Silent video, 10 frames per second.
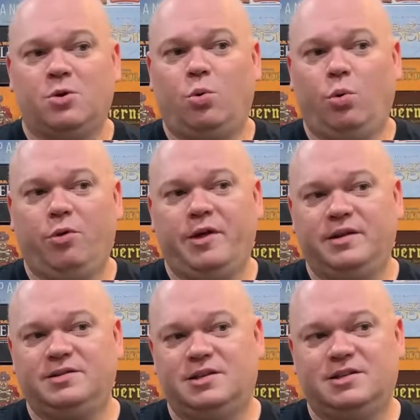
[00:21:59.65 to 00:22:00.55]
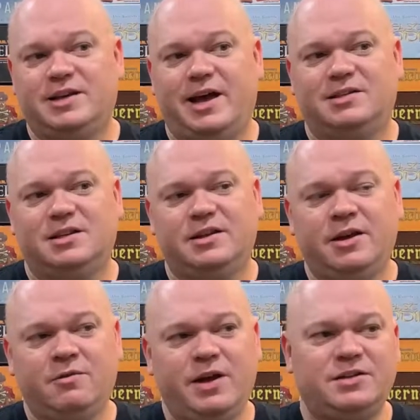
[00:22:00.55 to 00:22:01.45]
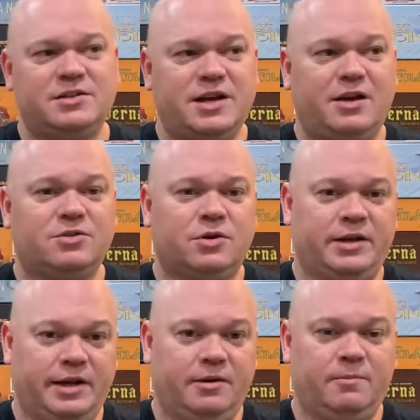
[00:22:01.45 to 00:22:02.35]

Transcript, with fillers: the cool things that this adds? The innovation tiles are neat.